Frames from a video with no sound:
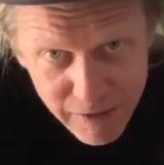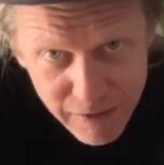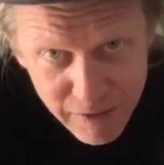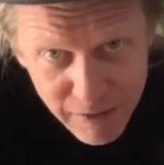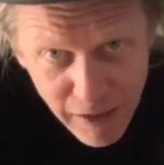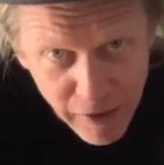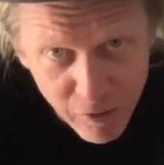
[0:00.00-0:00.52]

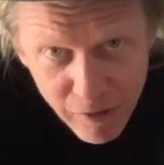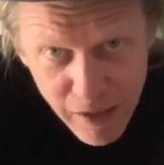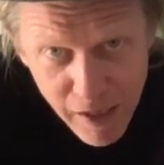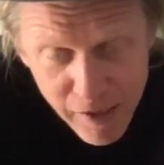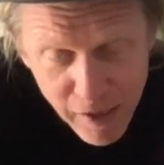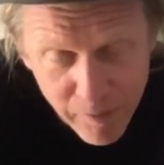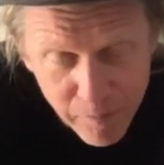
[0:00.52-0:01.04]
they don't
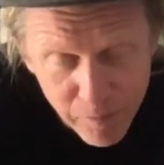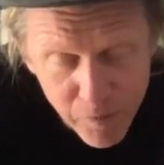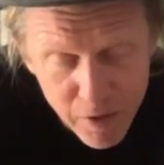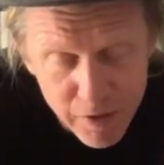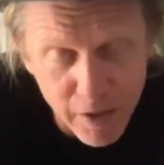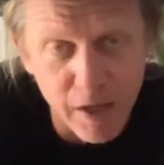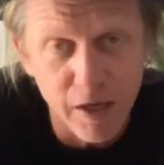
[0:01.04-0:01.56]
line up.
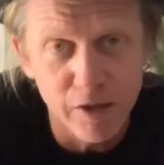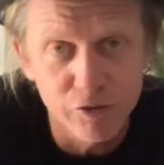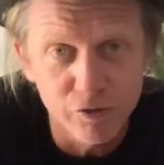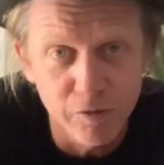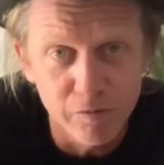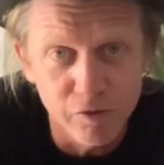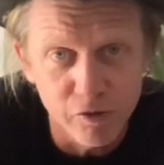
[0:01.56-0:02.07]
So you gotta
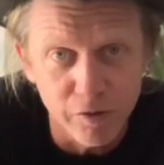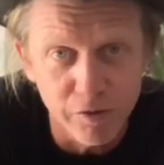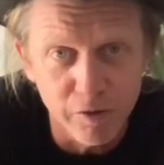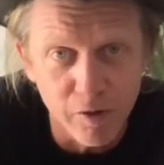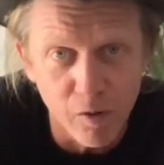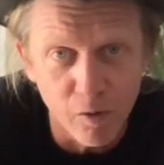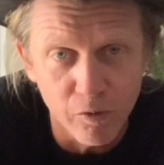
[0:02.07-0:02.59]
drill
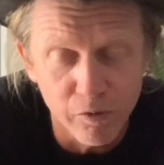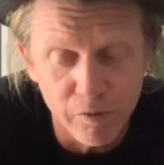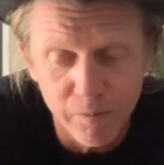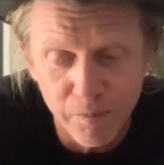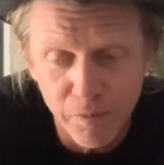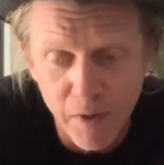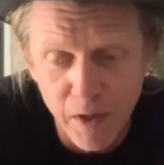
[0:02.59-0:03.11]
new holes.
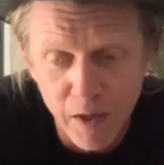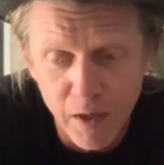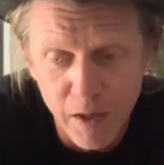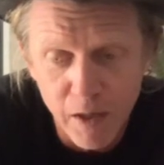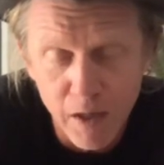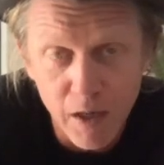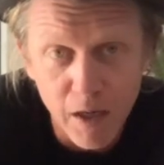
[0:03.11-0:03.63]

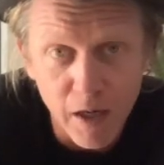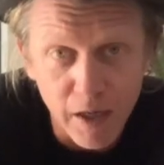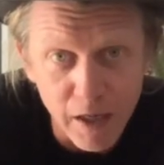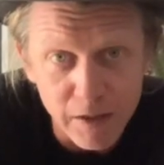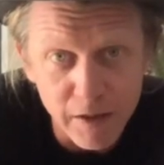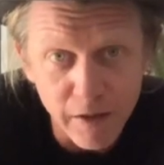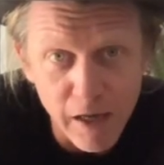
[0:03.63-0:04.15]

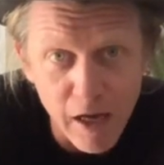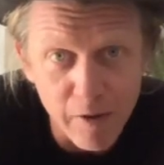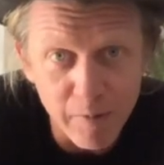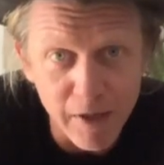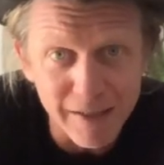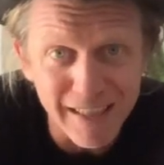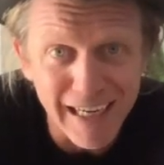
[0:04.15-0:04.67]
Can't tell you how
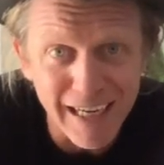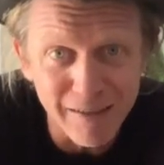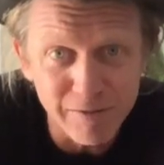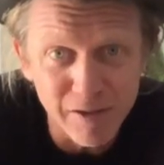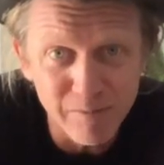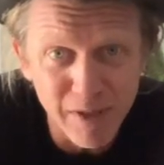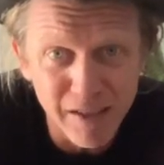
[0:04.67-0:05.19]
many times
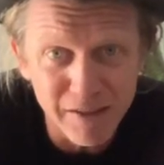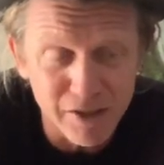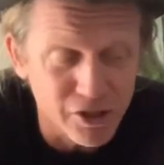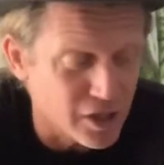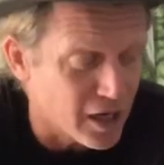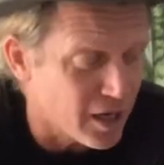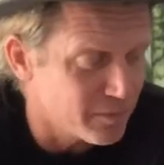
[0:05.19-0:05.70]
I've been in the
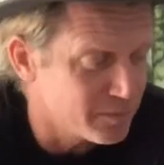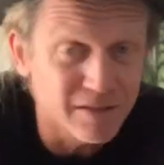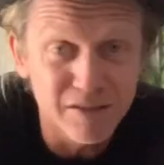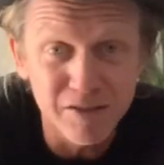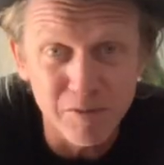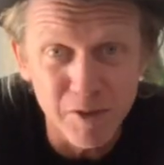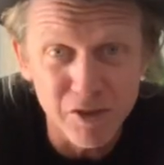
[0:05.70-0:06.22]
shop,
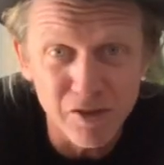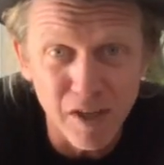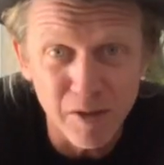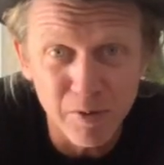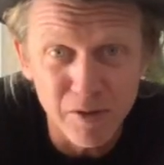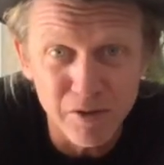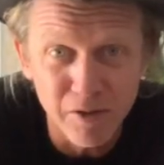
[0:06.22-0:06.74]
somebody's tried
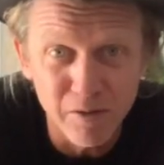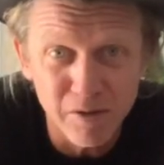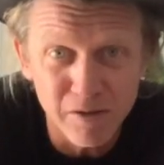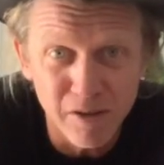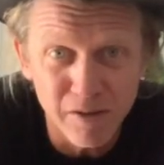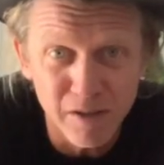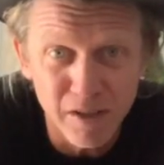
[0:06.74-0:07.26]
to put
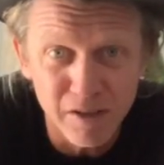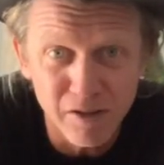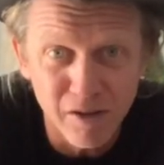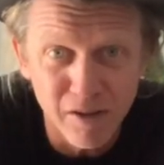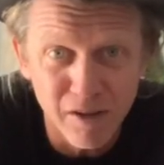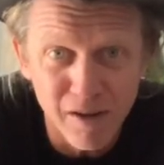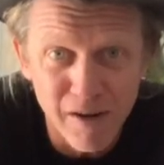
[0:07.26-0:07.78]
tuners on their
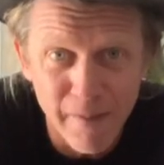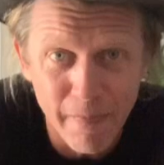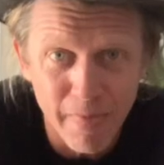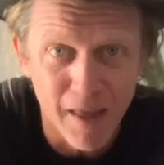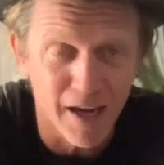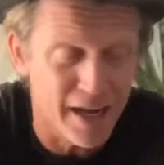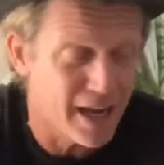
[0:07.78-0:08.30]
guitar,
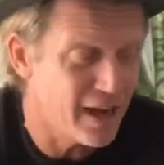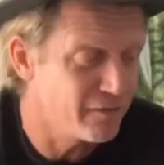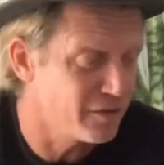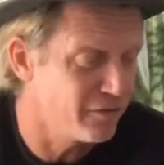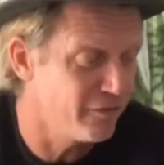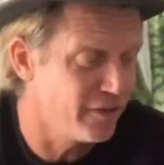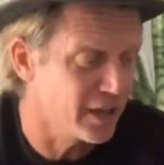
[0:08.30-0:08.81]
and I have
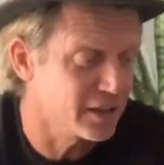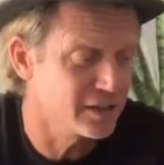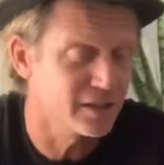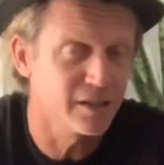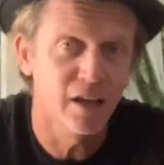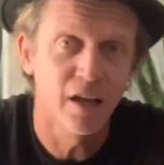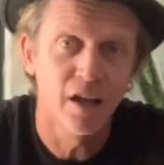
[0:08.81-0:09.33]
to
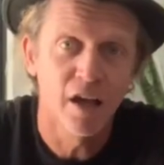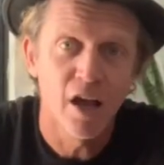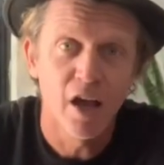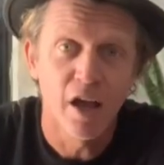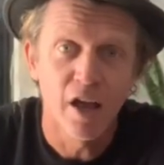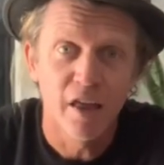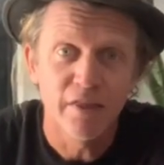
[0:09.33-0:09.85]
fix
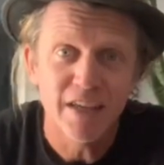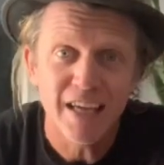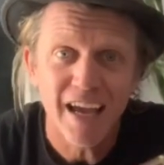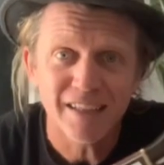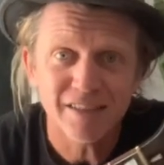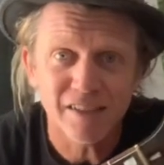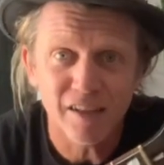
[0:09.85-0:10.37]
the
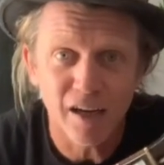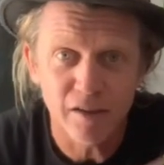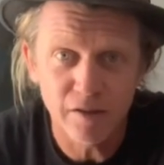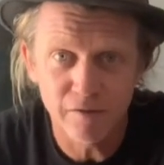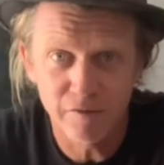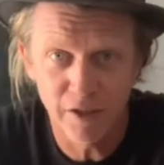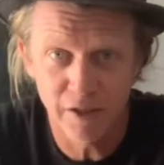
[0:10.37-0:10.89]
headstock
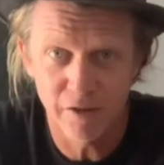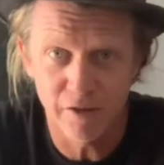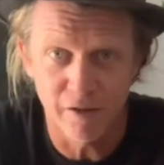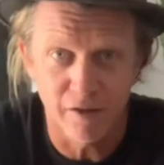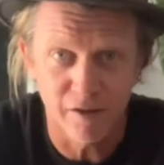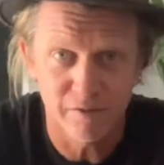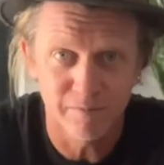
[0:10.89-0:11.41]
of the
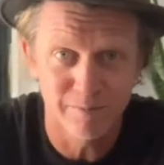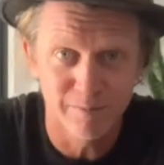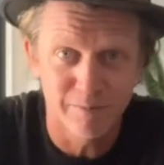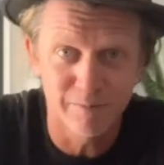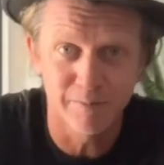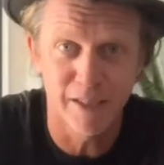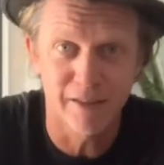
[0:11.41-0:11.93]
guitar
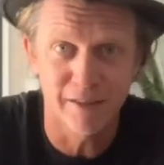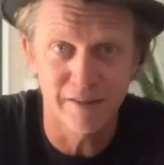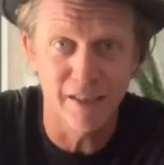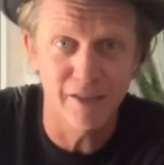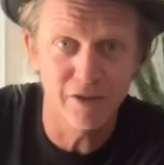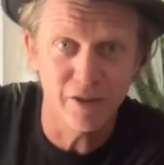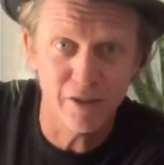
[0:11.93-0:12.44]
because
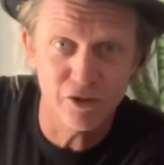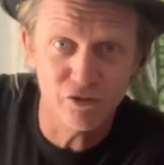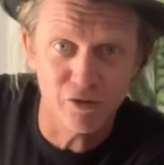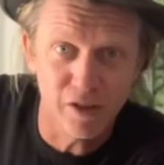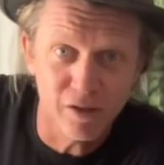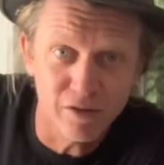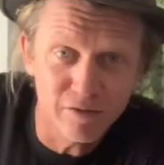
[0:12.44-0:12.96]
they took a
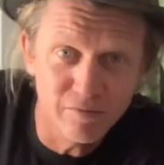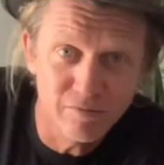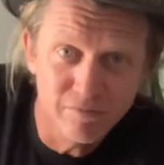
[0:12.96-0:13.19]
drill,